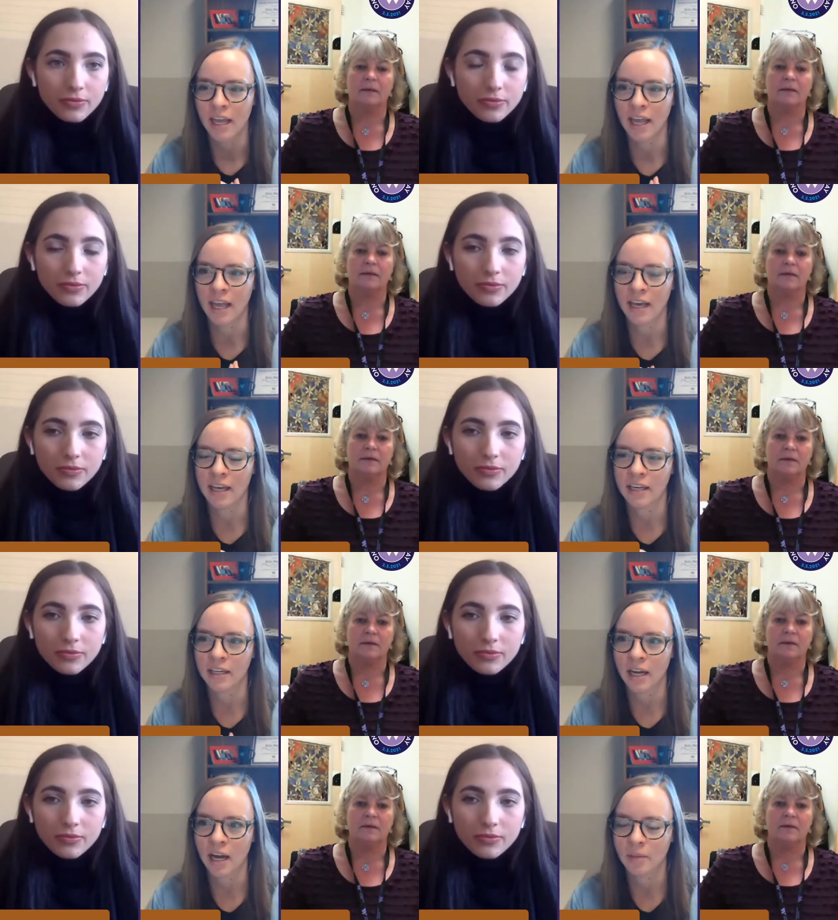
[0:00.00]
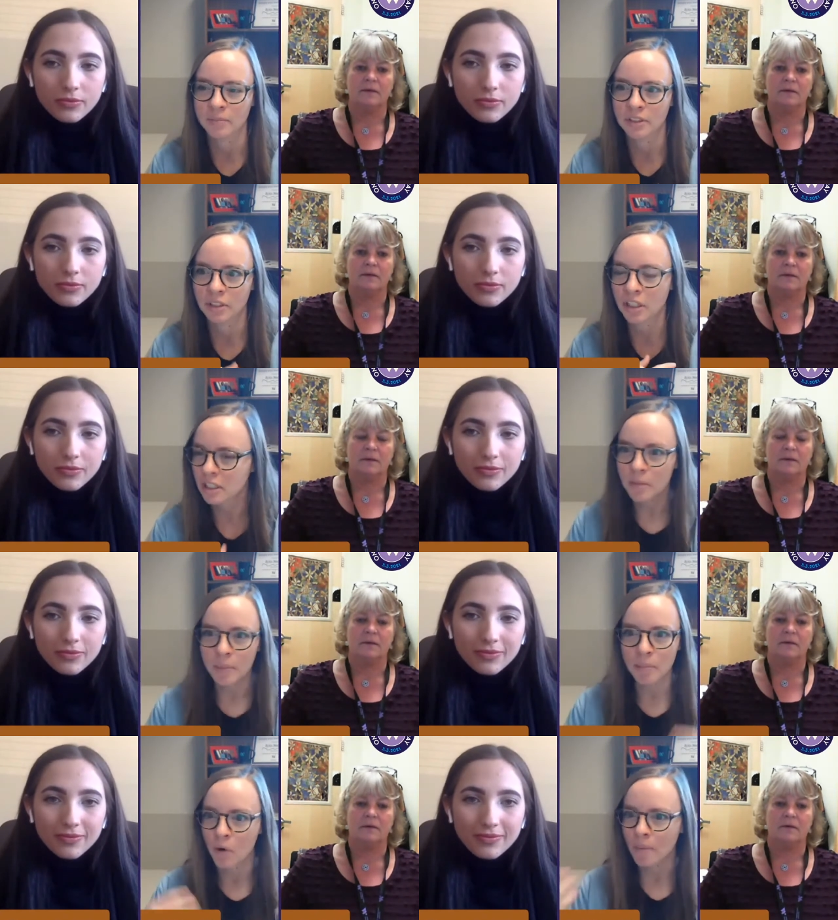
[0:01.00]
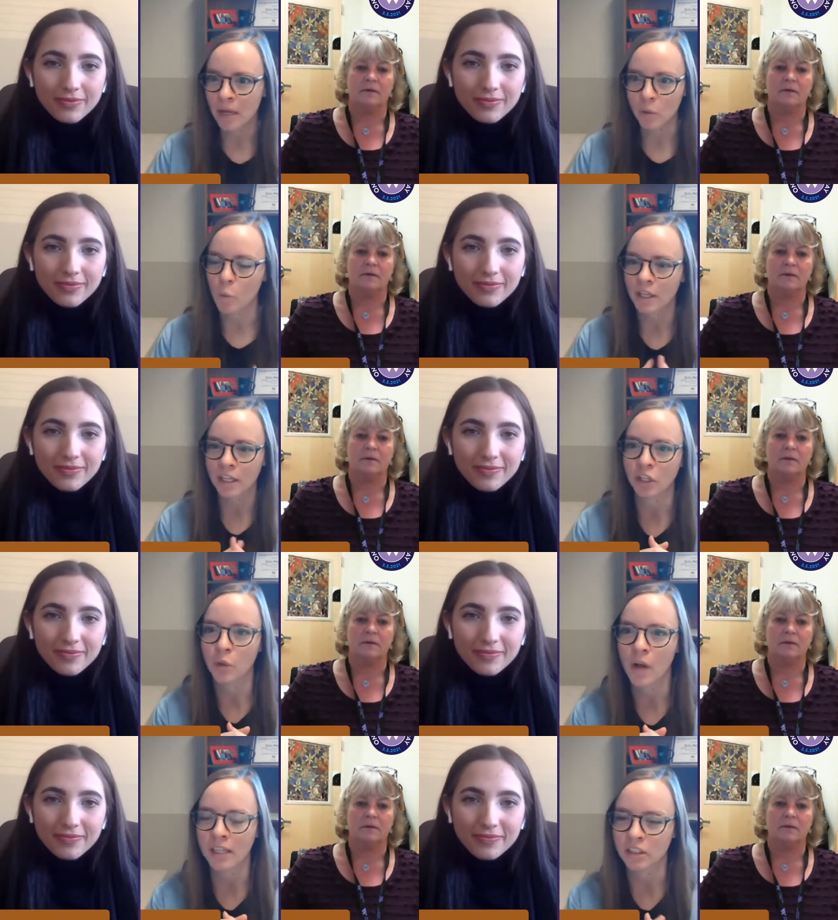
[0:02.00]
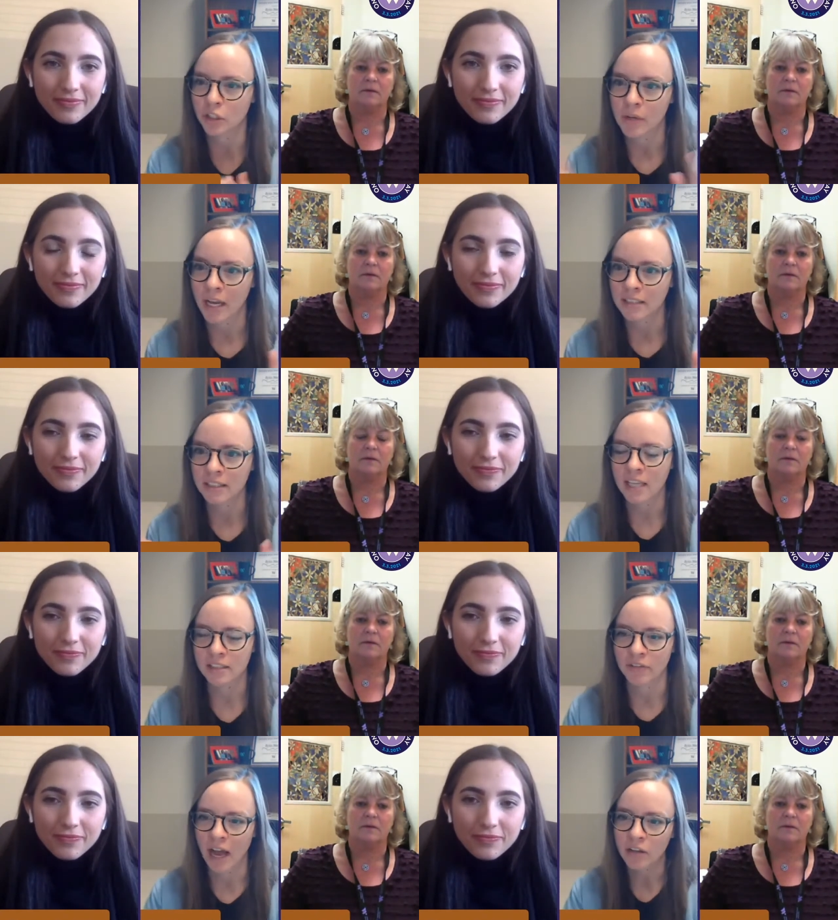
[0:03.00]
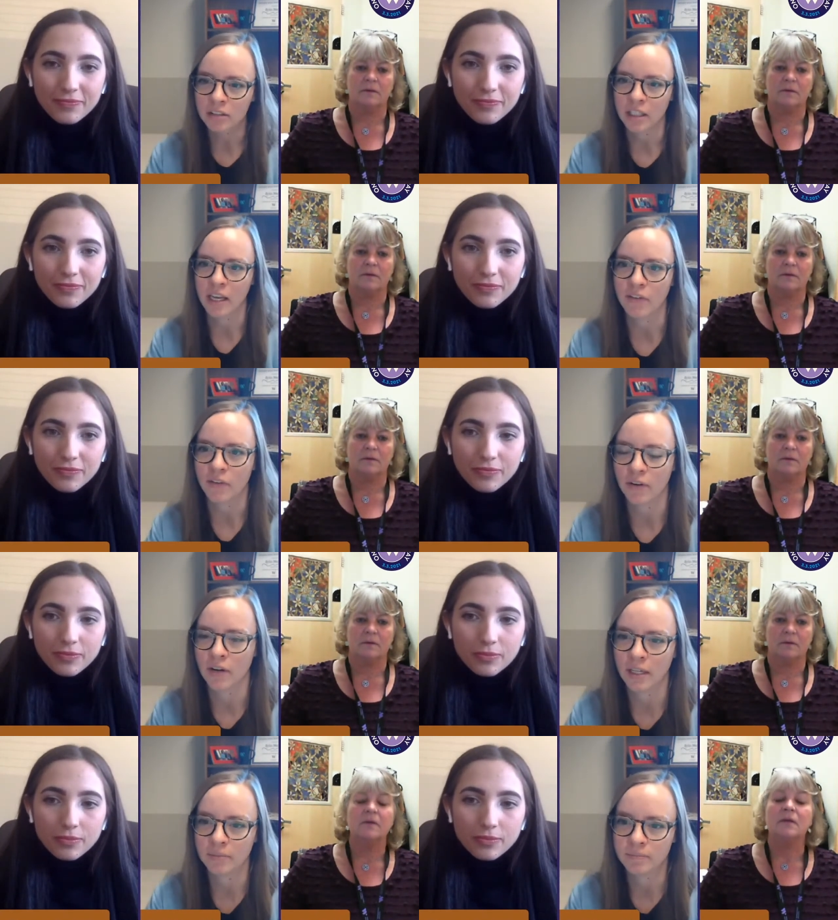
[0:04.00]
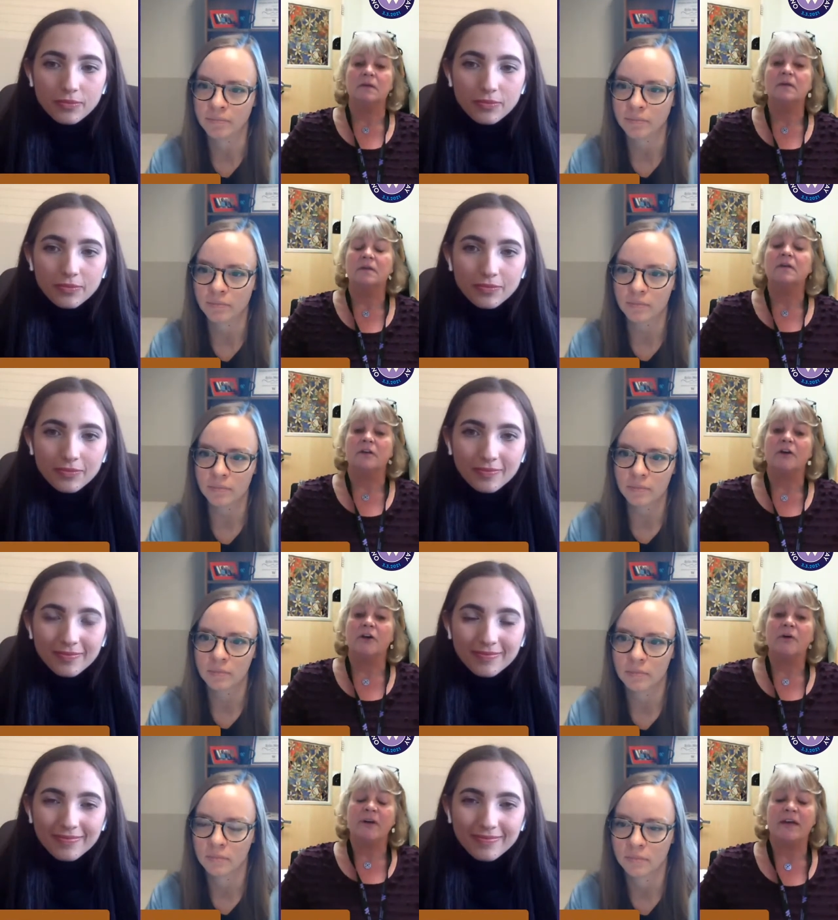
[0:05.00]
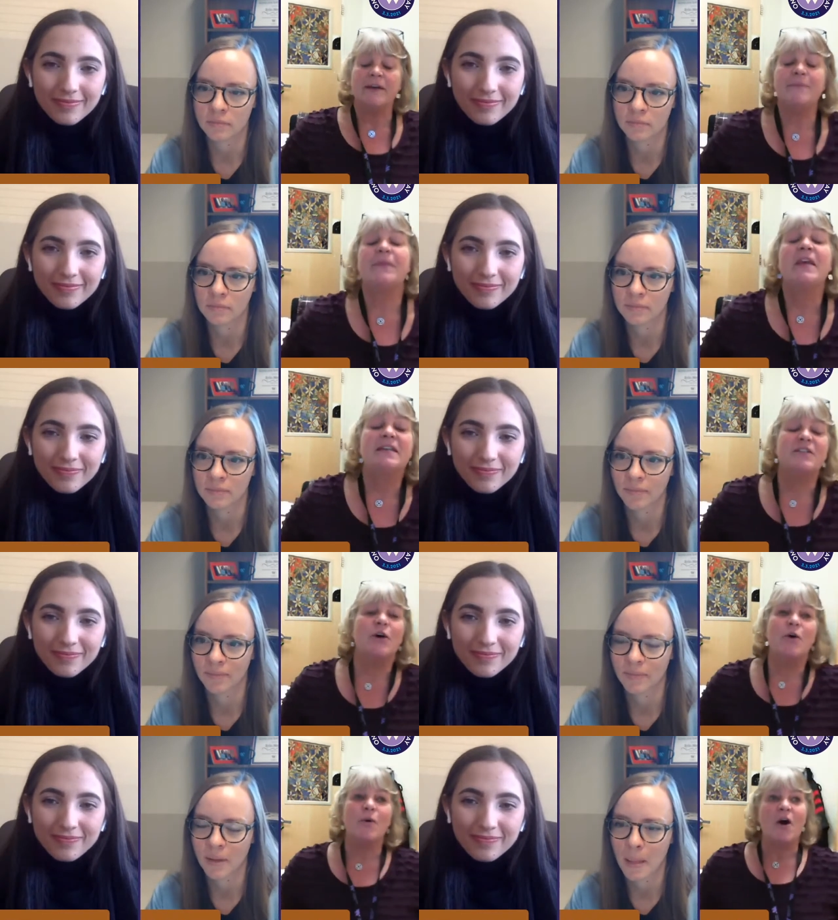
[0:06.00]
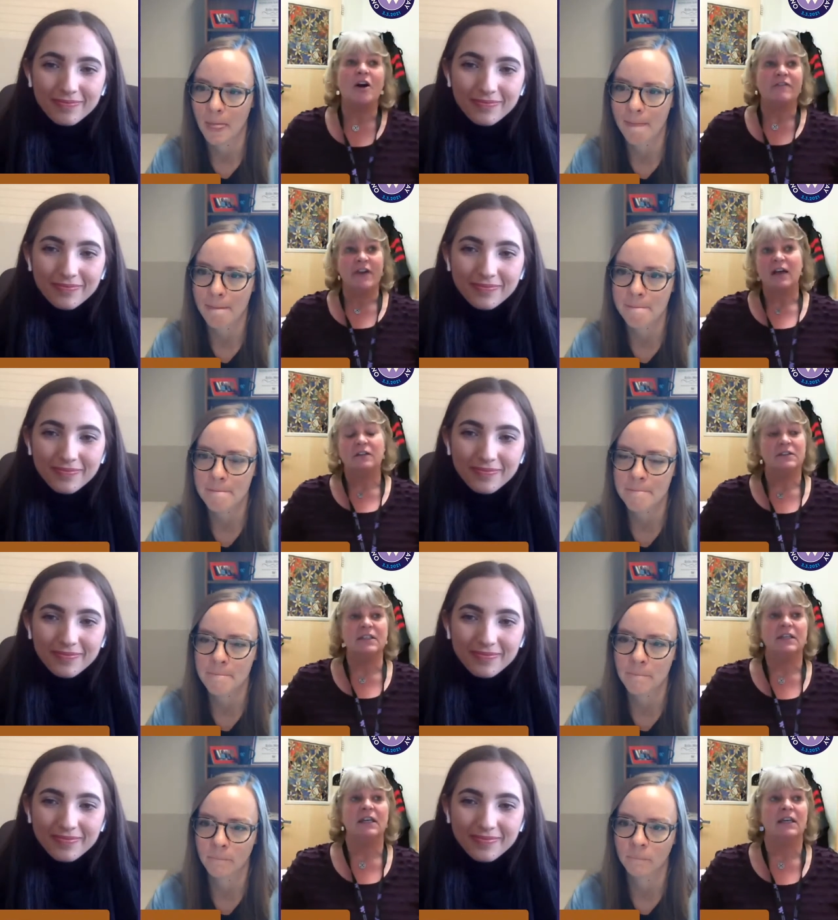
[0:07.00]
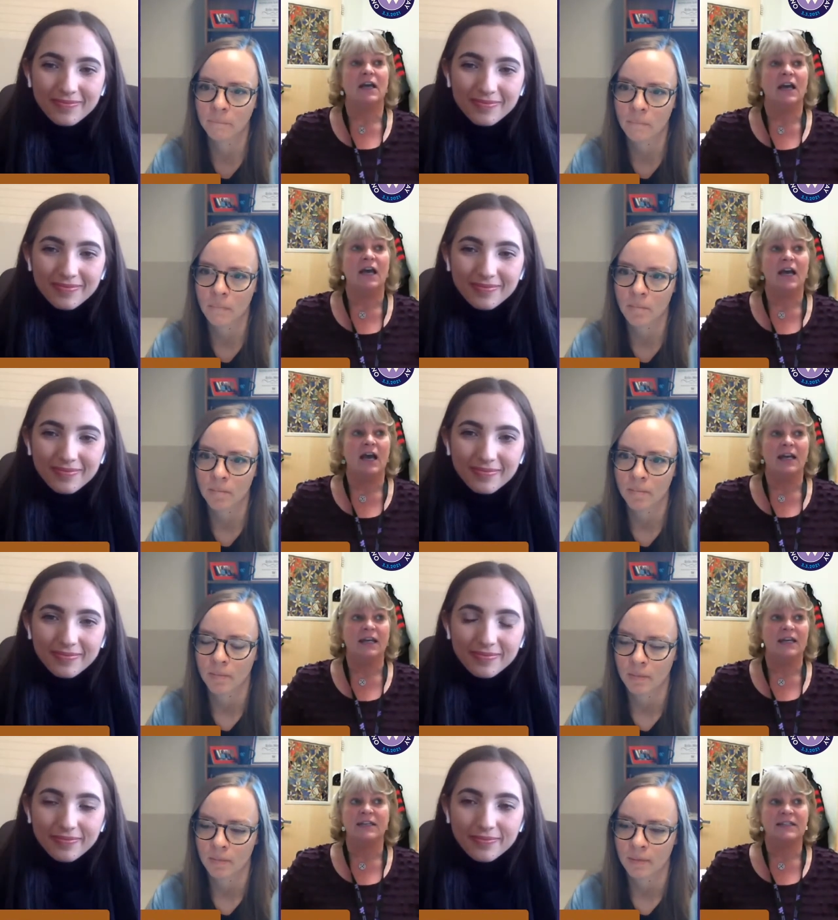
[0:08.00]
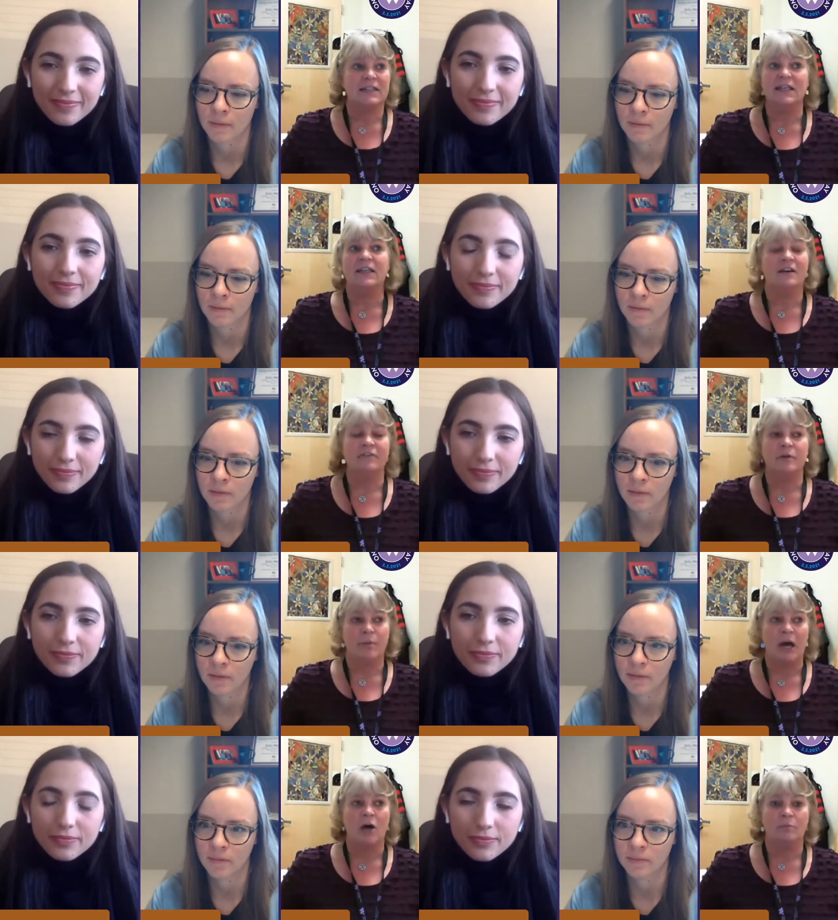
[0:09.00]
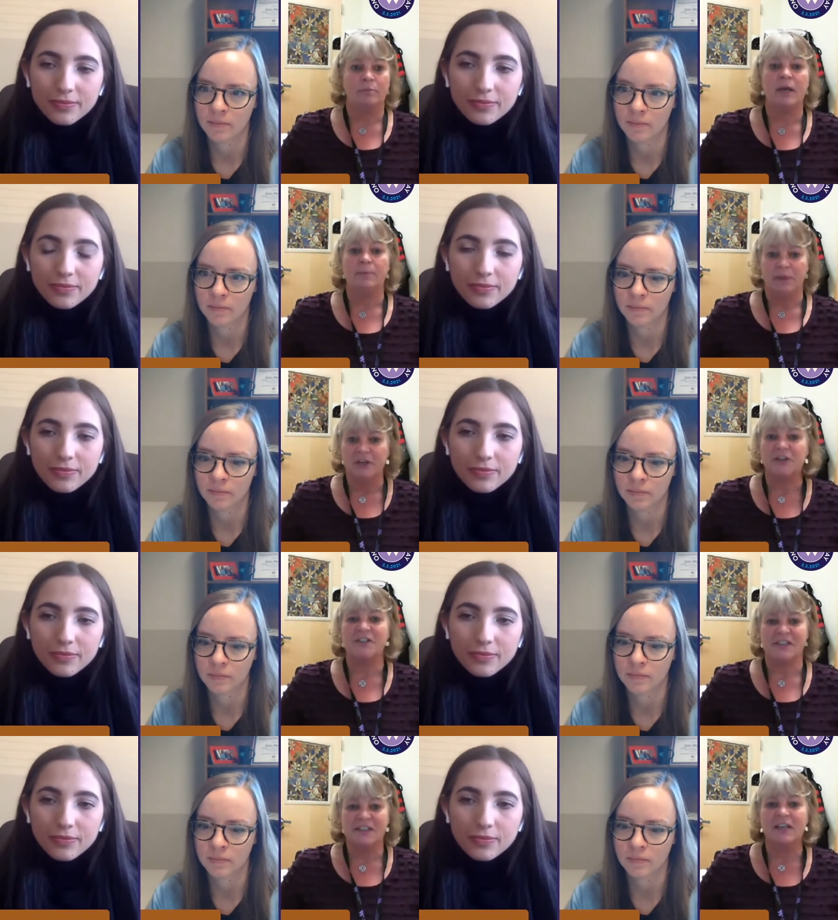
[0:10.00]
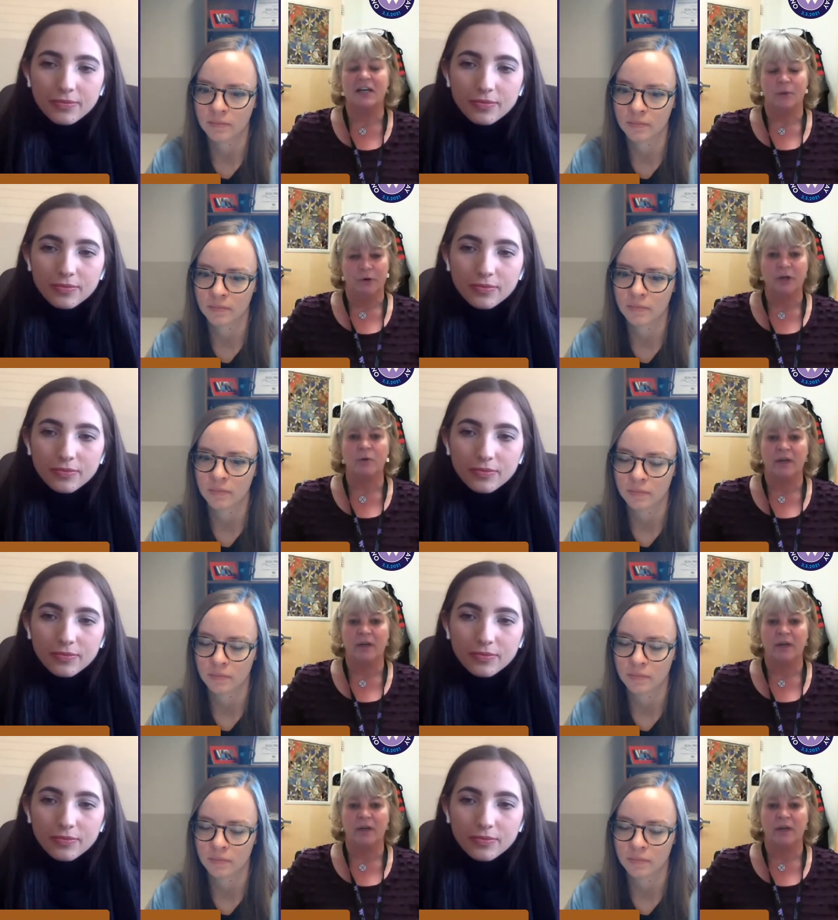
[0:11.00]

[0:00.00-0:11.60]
Speaker 1: and um, just a little bit more about the work that you guys are doing as, as a faculty
Speaker 2: Okay. So our faculty, I, I, can't say enough about my peers that I work